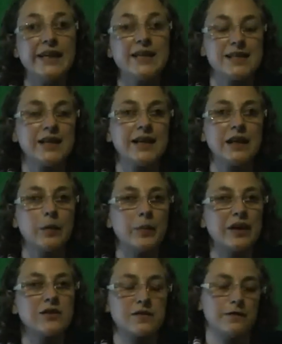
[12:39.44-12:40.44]
eating
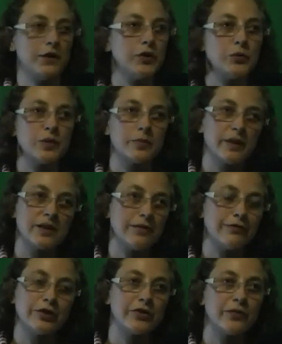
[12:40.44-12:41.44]
because food was put
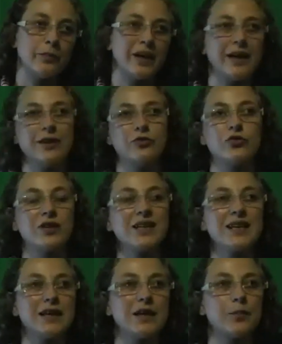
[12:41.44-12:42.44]
in front of me,
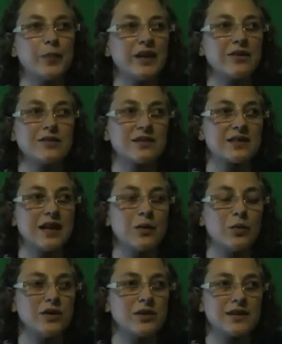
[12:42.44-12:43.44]
drinking because
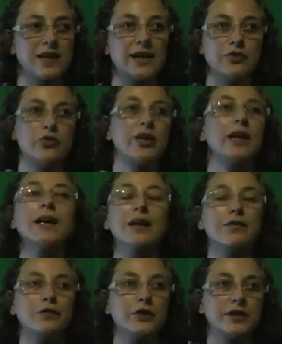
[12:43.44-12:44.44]
there was a drink
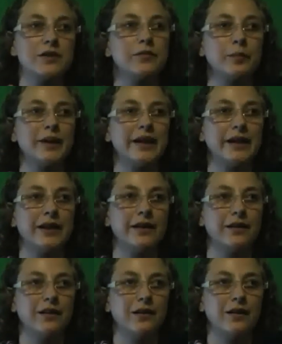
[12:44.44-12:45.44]
in front of me,
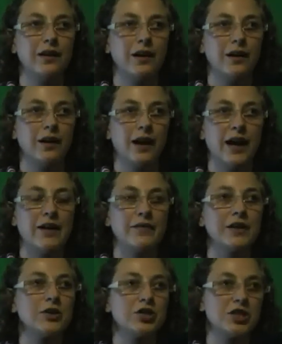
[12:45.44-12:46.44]

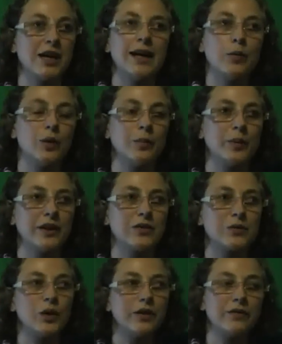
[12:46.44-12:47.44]
having a shower
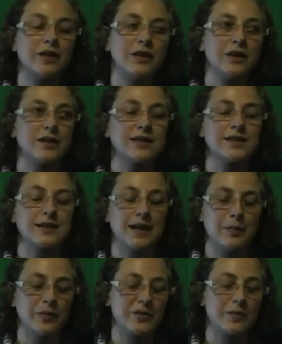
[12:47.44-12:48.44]
because one of the nurses
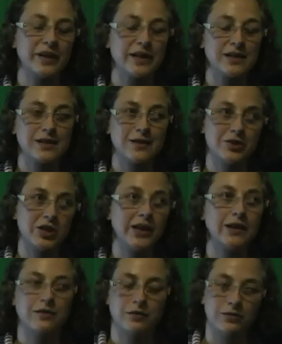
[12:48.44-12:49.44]
came up to me and said,
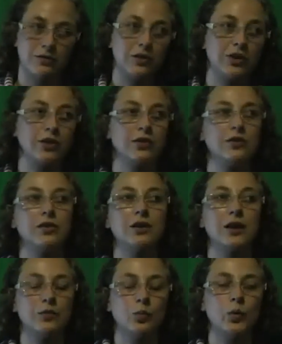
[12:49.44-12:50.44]
"Jean,
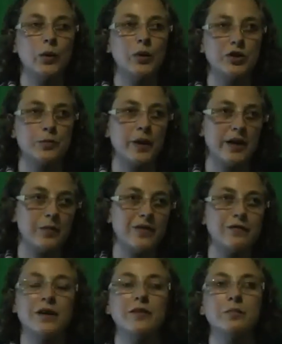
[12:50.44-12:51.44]
you know, we'll watch
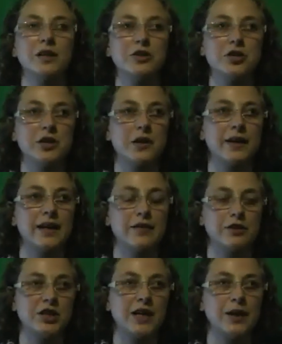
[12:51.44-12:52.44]
baby for 5 minutes, you go and
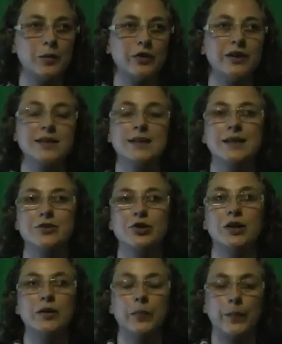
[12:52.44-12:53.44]
have a shower,
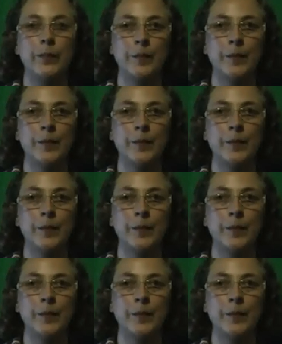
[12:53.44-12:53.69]
etc."